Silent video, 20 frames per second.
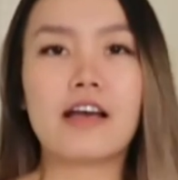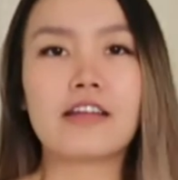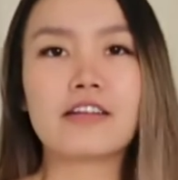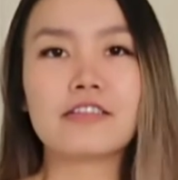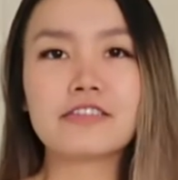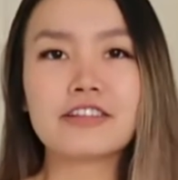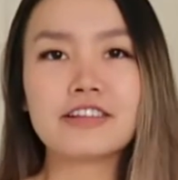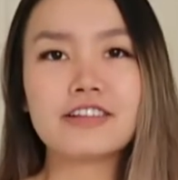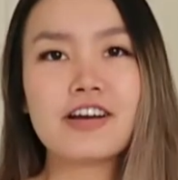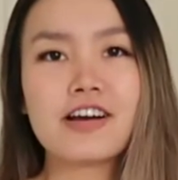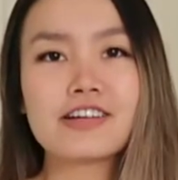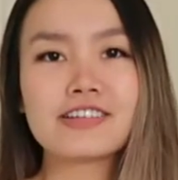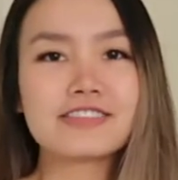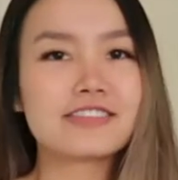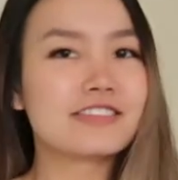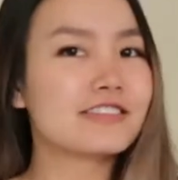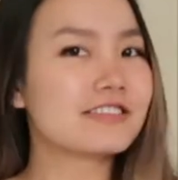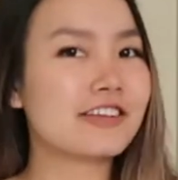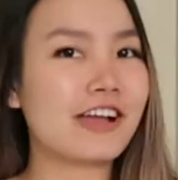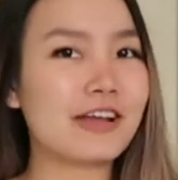don't really know how to
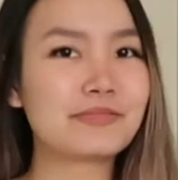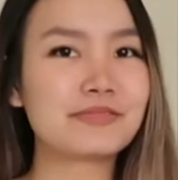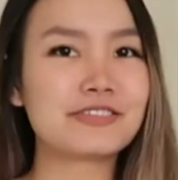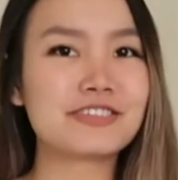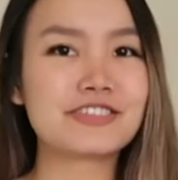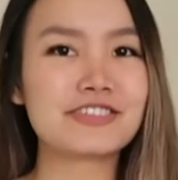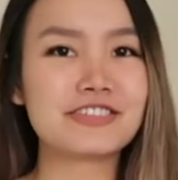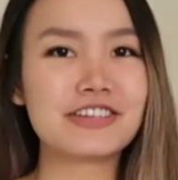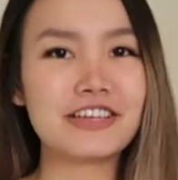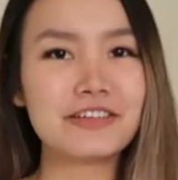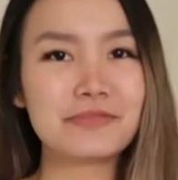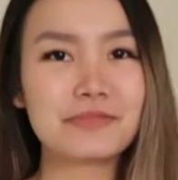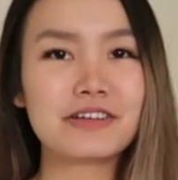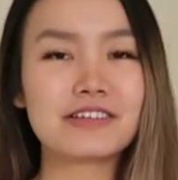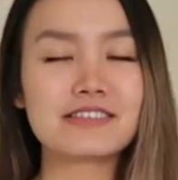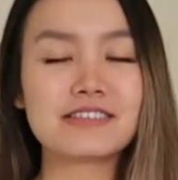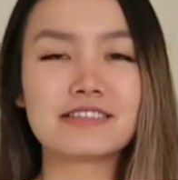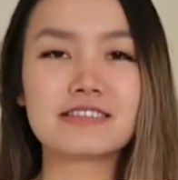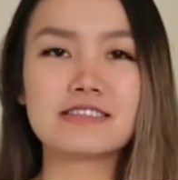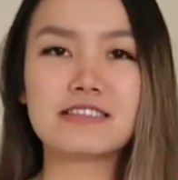describe the shape
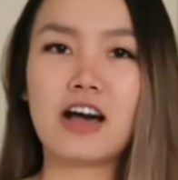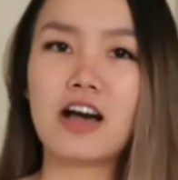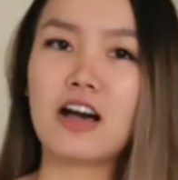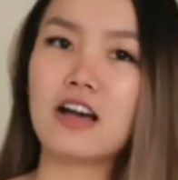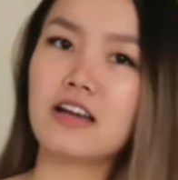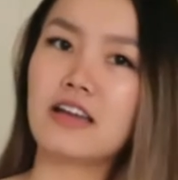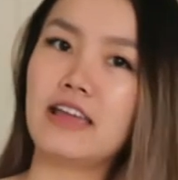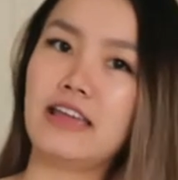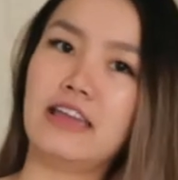because it's not